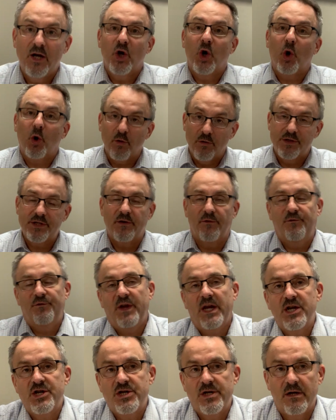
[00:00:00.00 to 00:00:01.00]

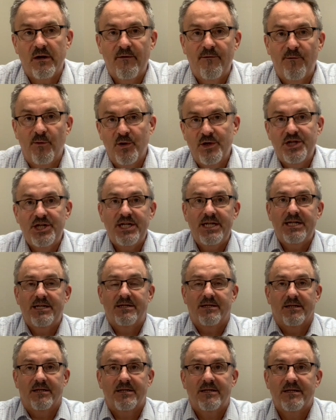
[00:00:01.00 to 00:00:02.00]
crucifixion for
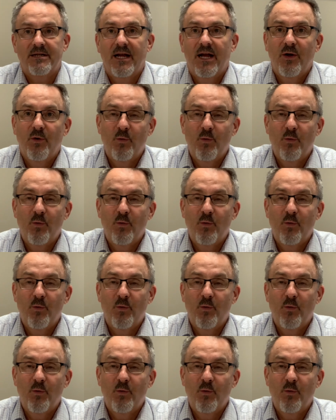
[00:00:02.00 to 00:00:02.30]
Jesus.